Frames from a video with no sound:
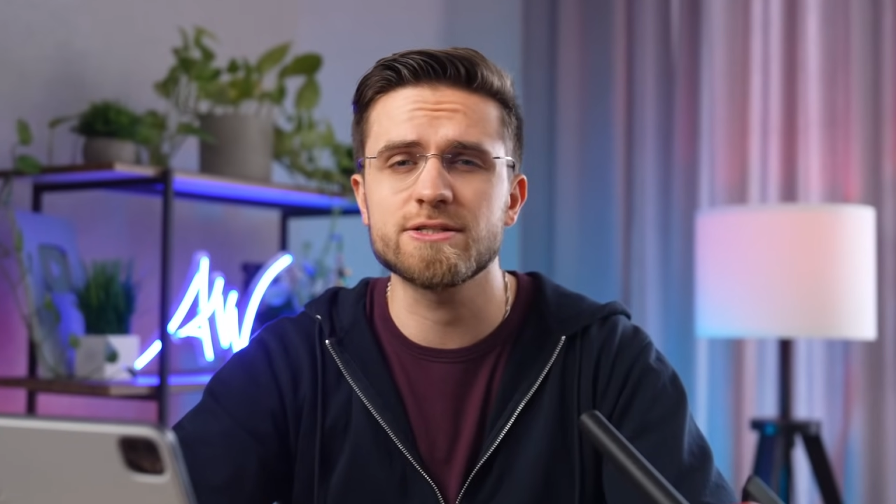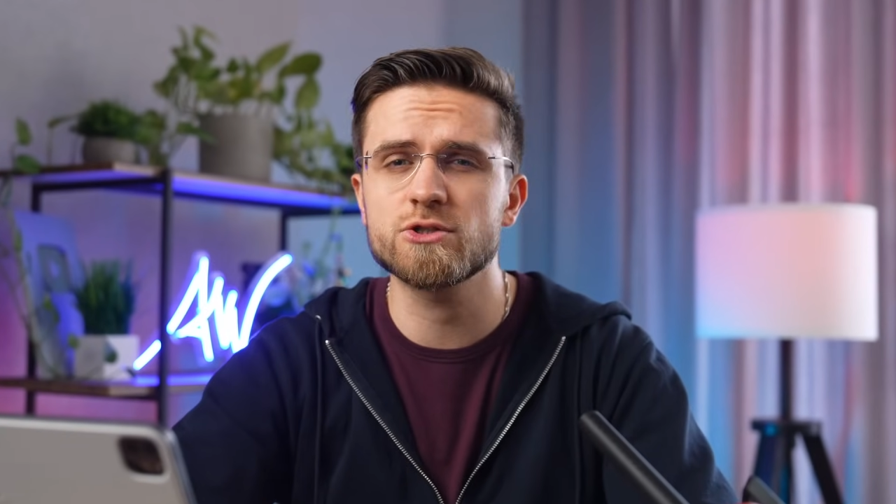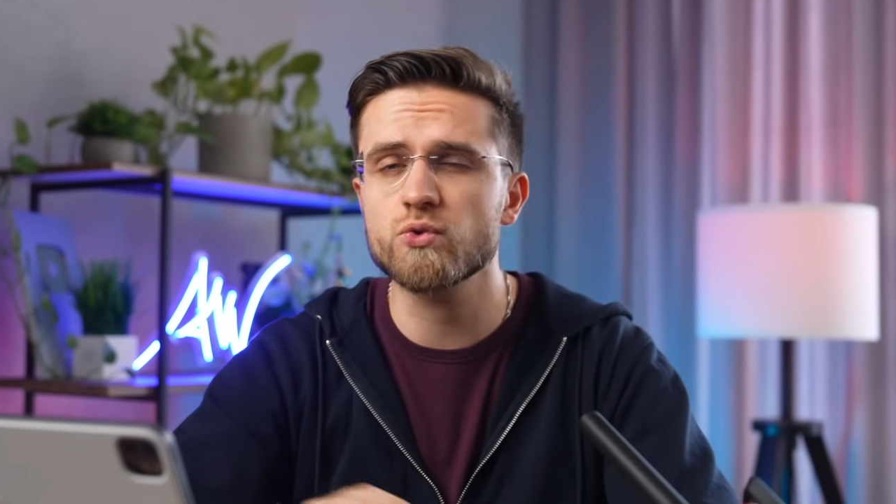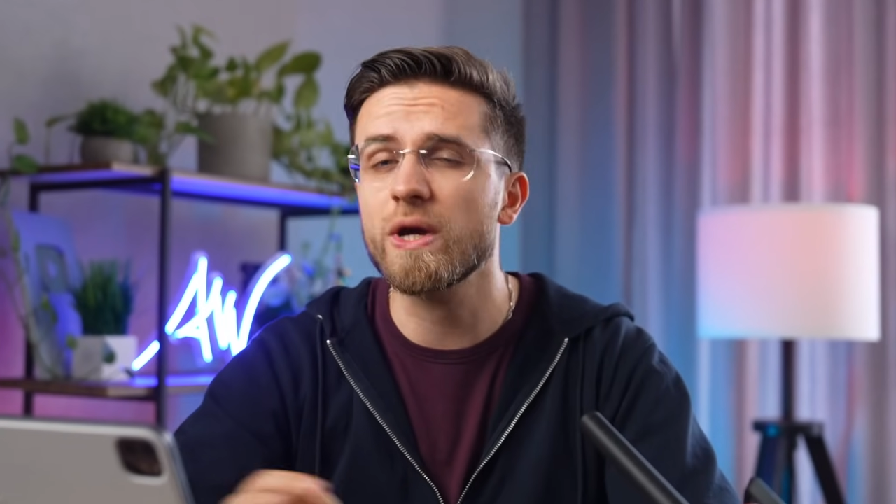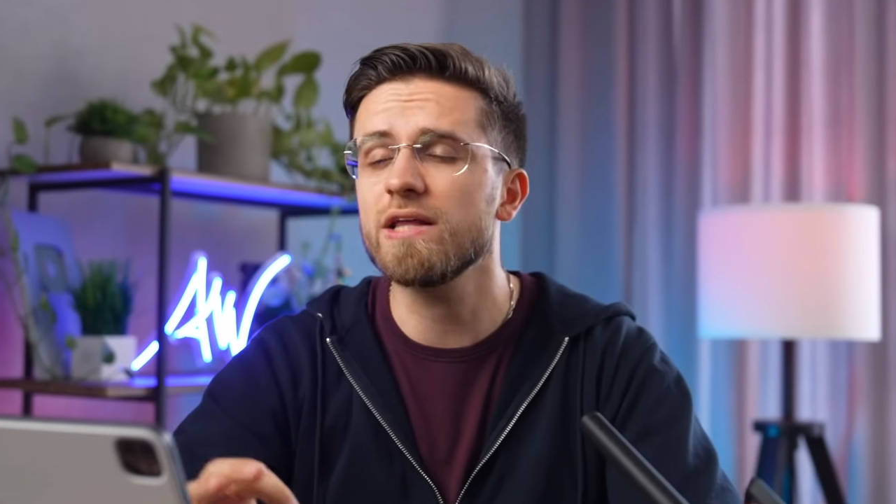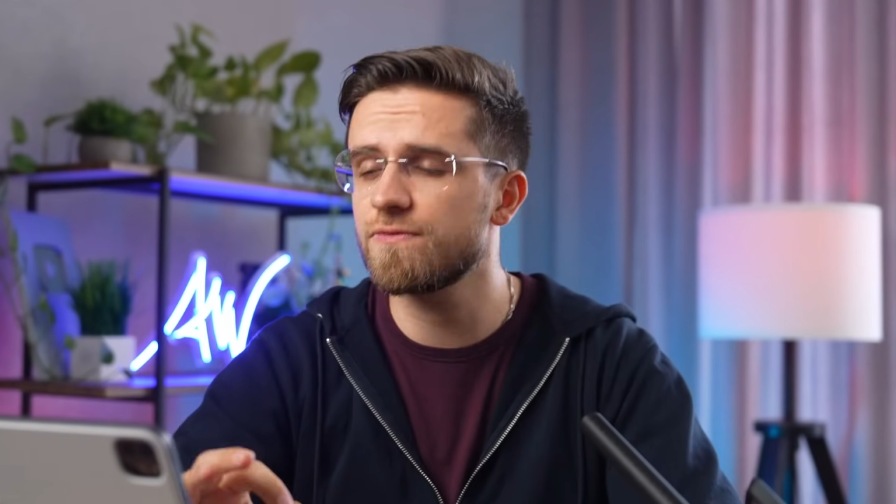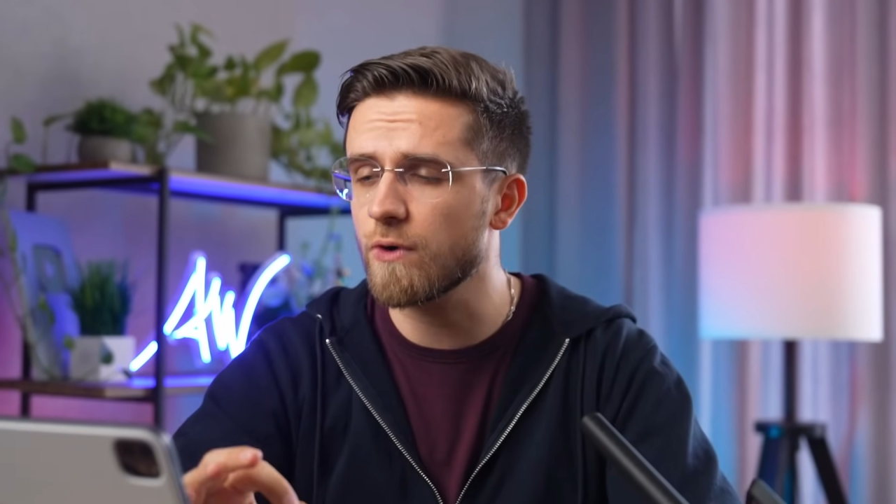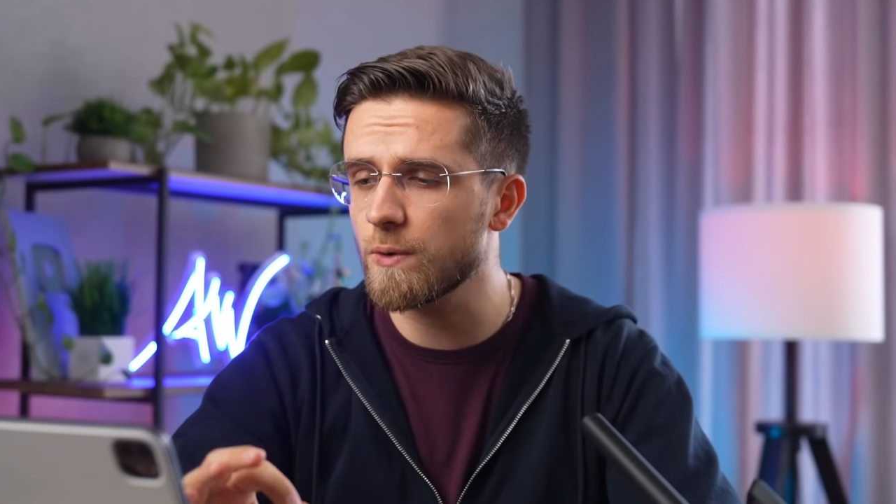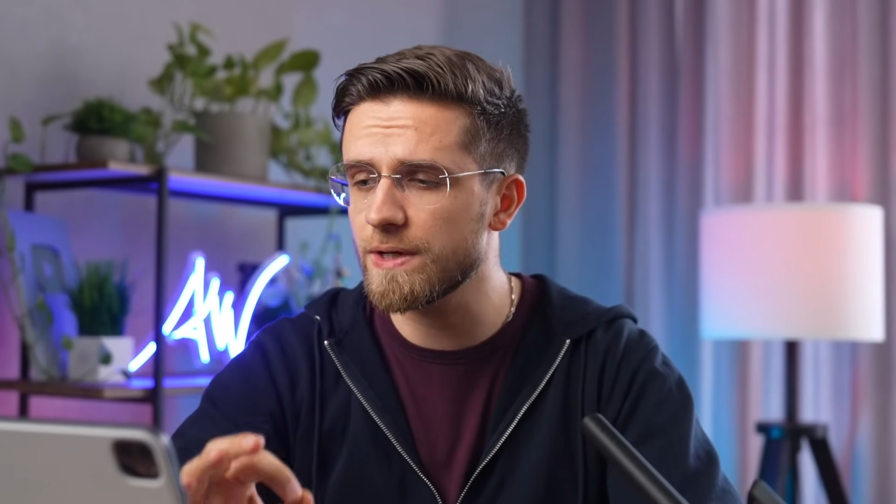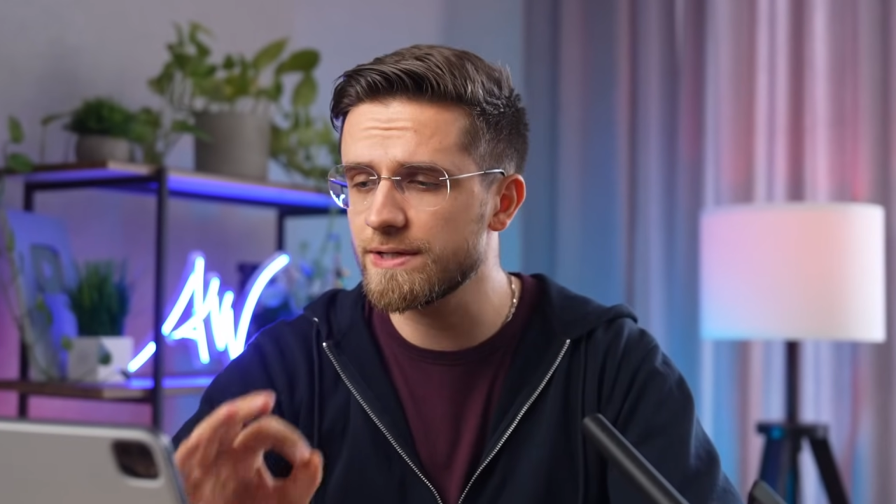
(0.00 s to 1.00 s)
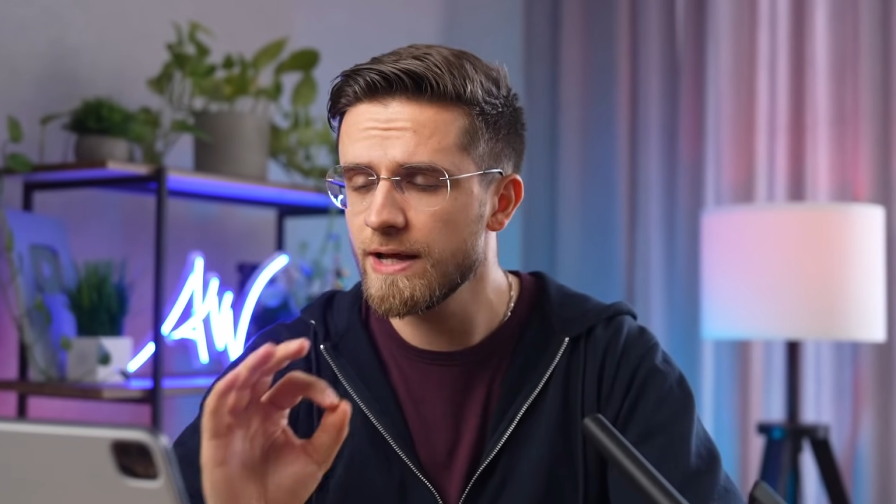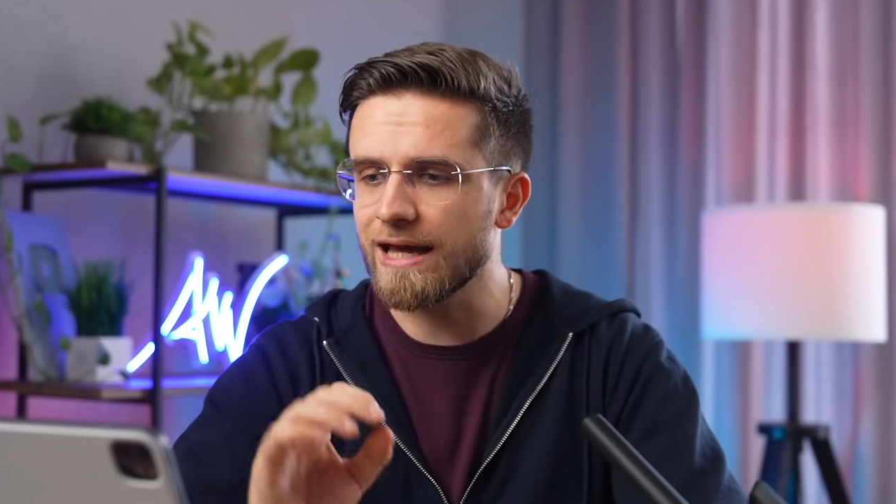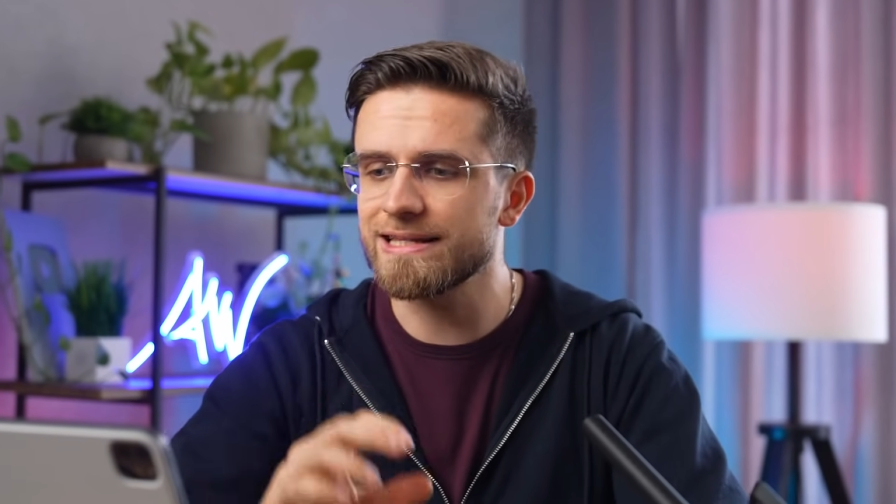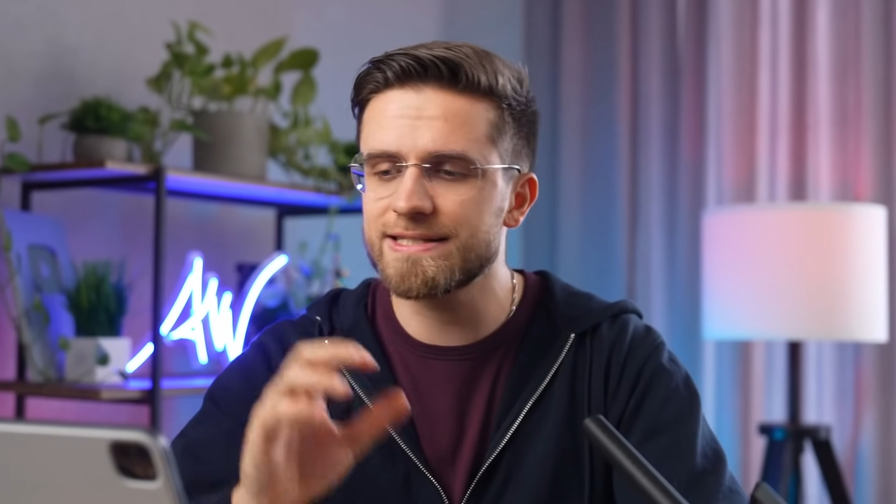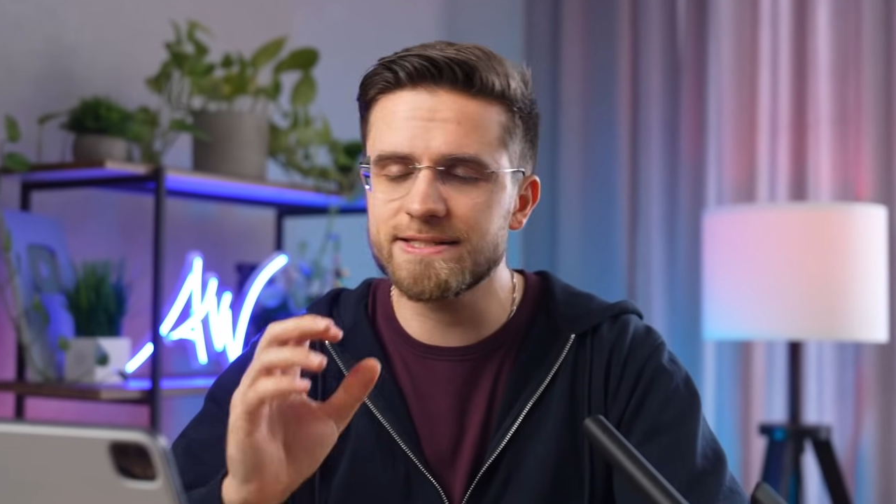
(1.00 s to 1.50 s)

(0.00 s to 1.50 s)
straightforward and it's